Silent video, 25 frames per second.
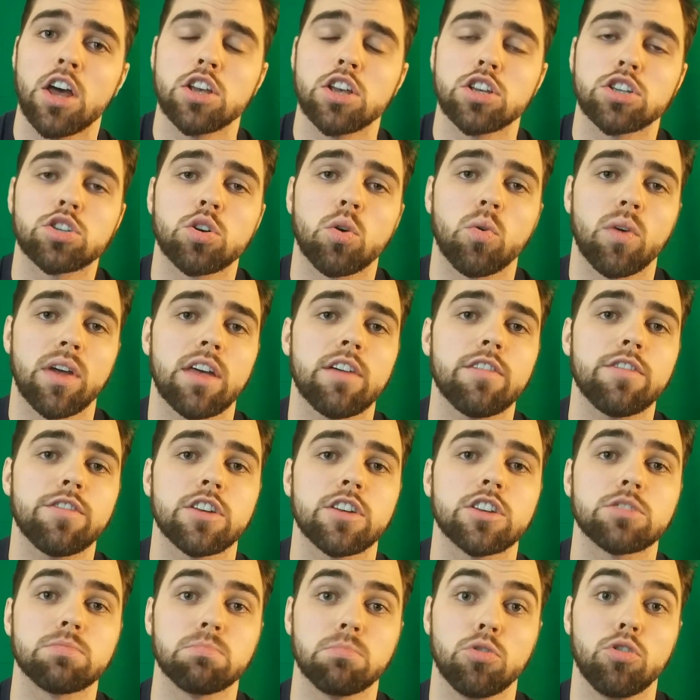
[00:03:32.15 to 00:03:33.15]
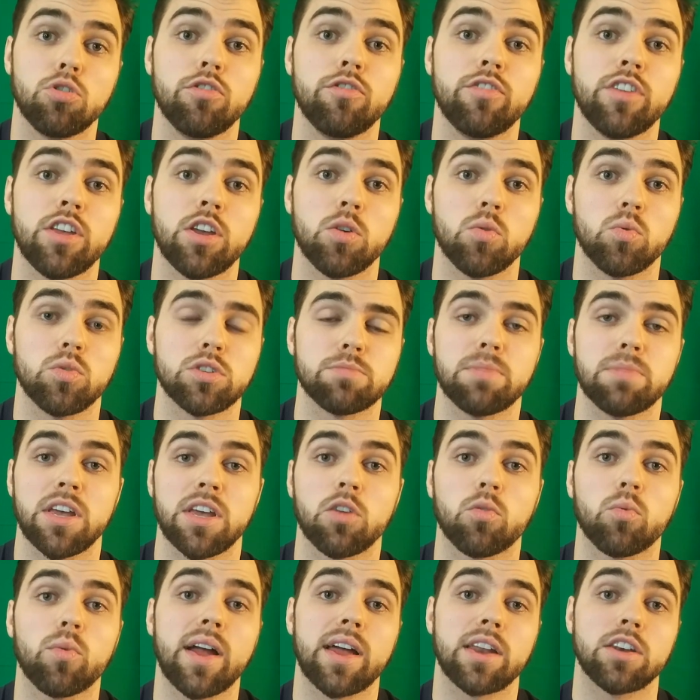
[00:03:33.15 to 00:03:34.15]
So if this movie was
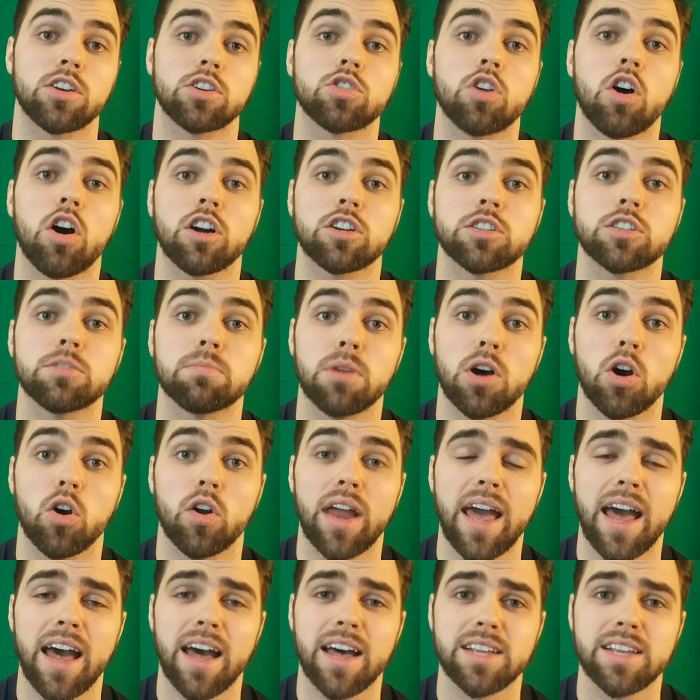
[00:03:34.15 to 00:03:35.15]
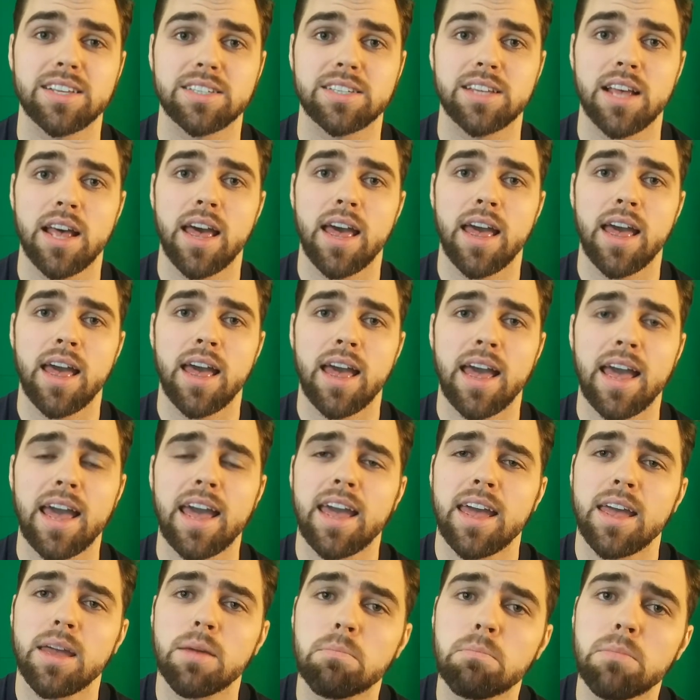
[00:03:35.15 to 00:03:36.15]
being read and talked about as,
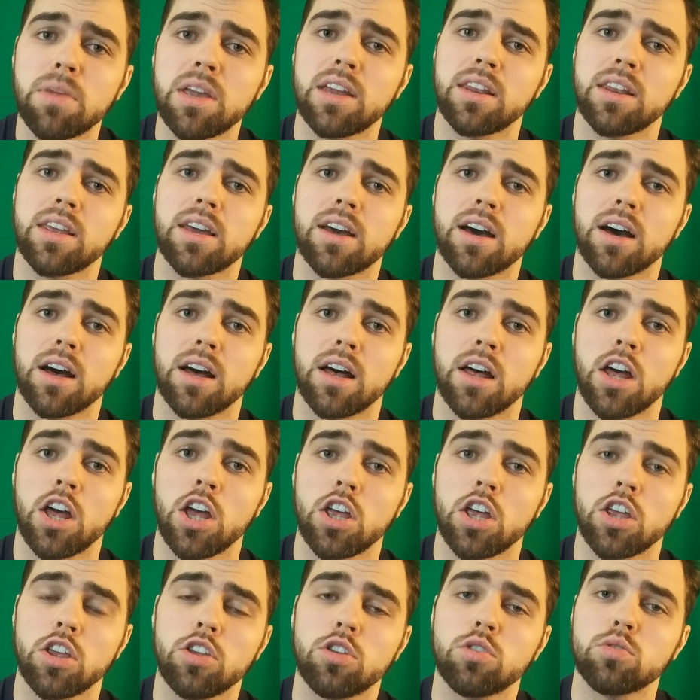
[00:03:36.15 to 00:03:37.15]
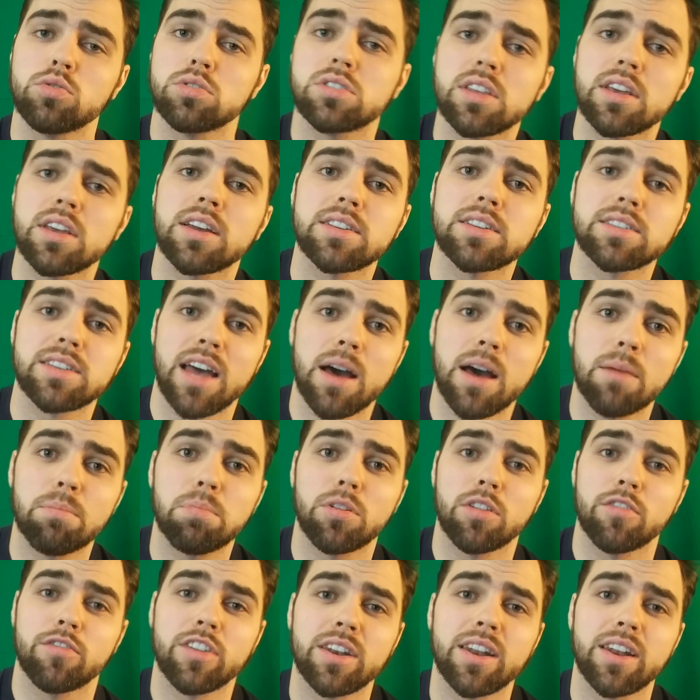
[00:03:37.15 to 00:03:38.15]
hey, media, use the
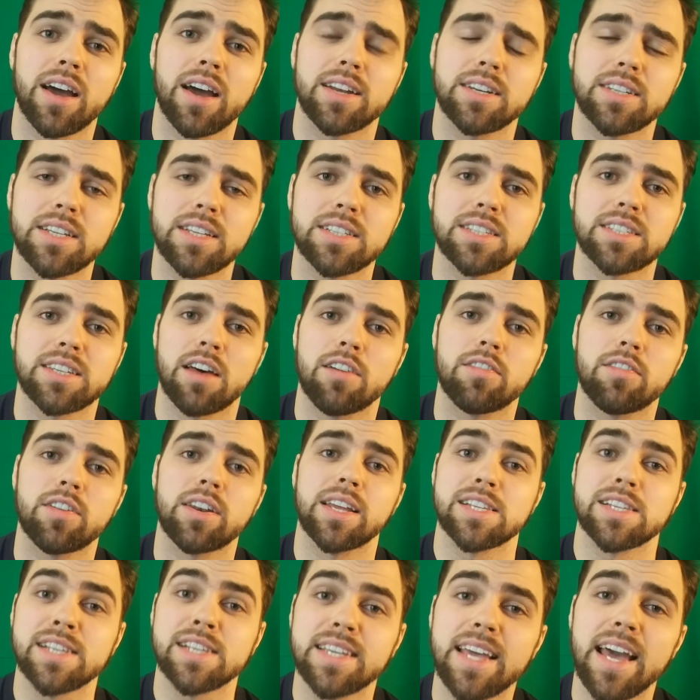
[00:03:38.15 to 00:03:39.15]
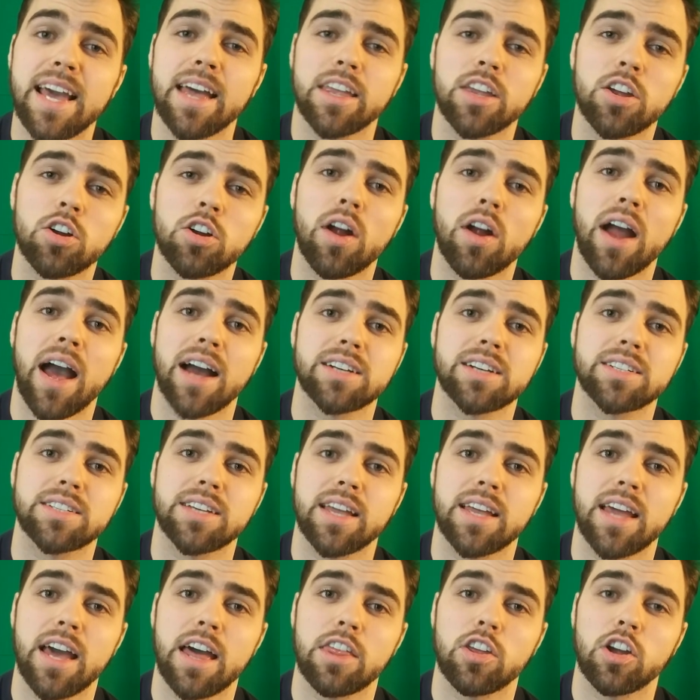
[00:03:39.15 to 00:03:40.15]
example of the 1970s, get your act
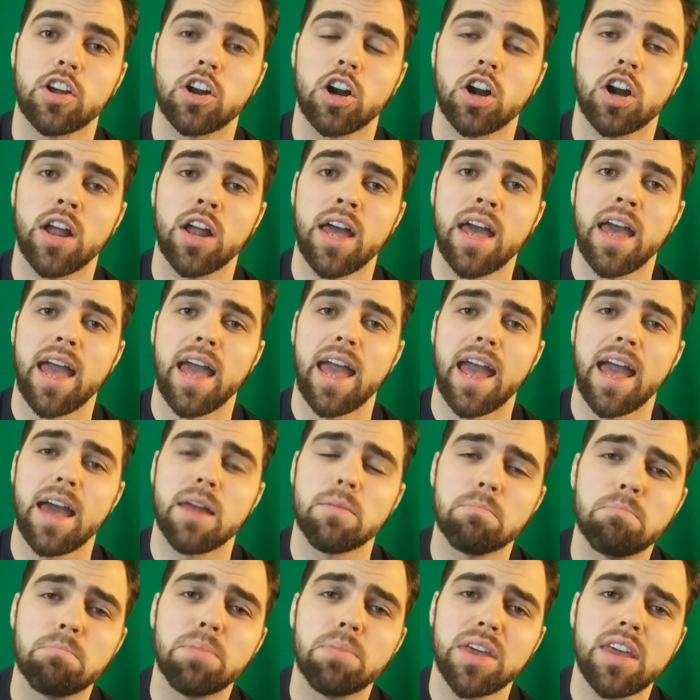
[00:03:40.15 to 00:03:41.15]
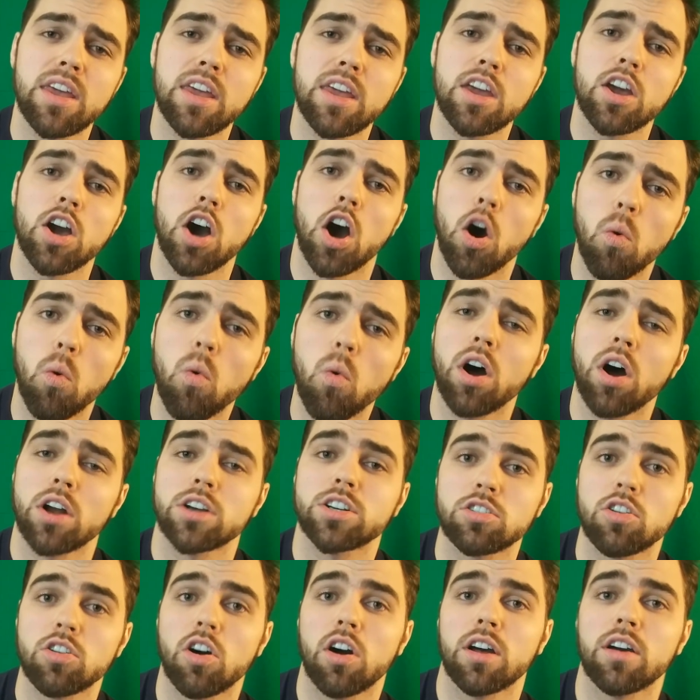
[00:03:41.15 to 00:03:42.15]
together, and be a
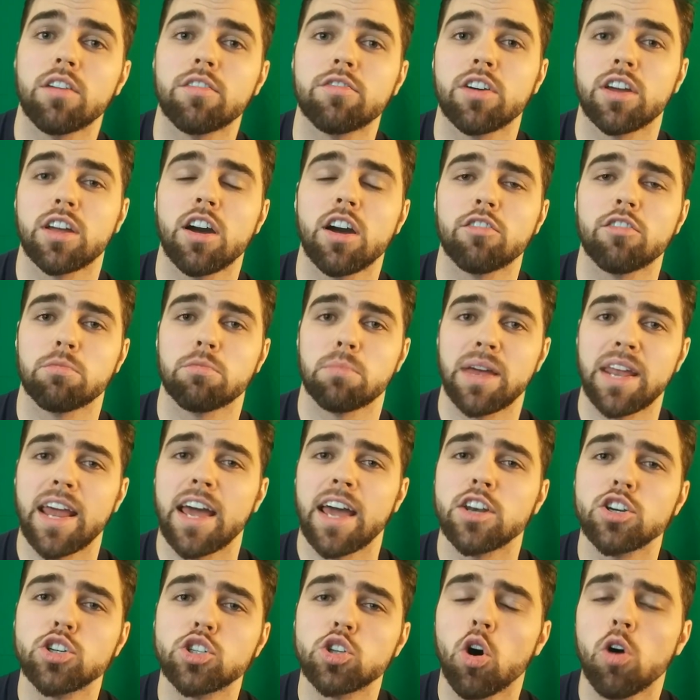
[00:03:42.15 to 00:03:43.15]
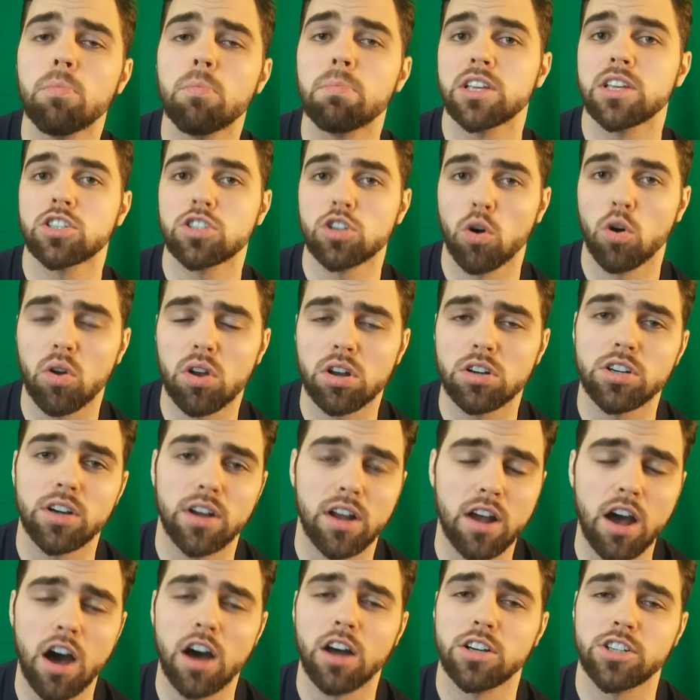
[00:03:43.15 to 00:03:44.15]
watchdog of the government and don't be so
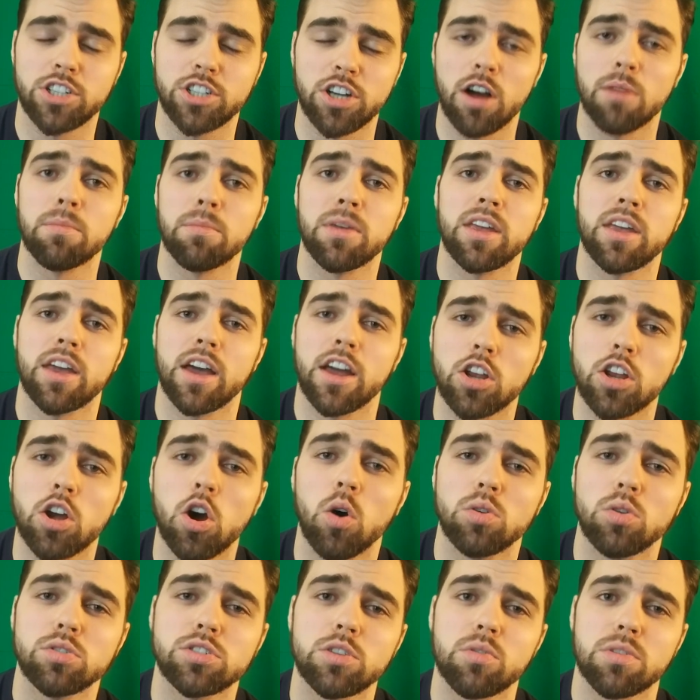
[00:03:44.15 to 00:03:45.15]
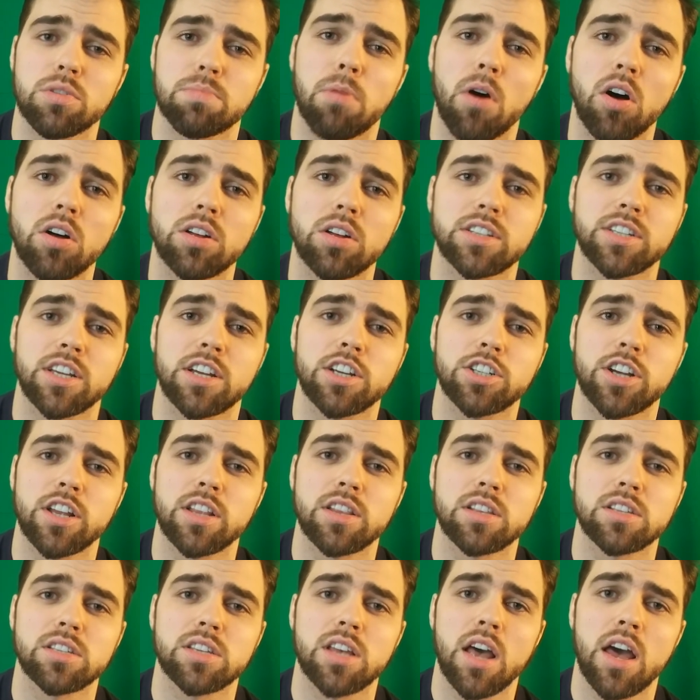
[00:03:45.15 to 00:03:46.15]
chummy and cozy with
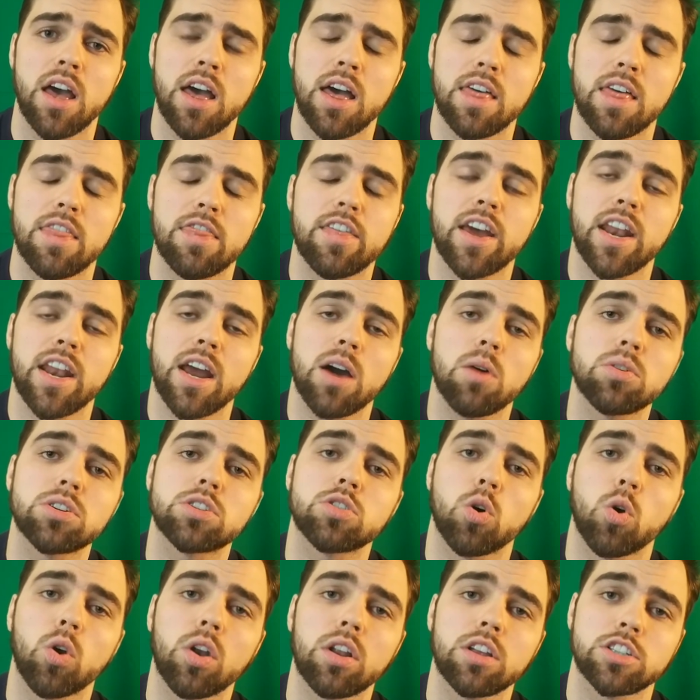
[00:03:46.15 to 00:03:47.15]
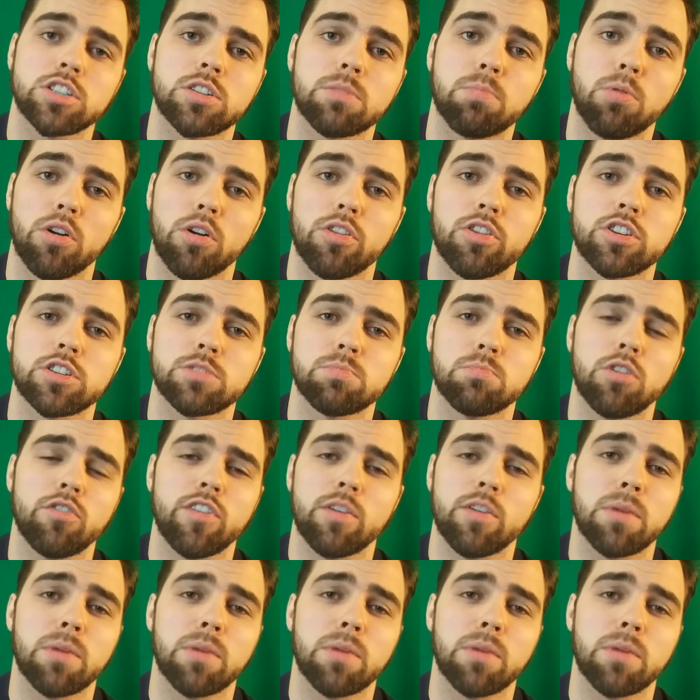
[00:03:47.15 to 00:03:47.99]
politicians, then I would totally support this movie.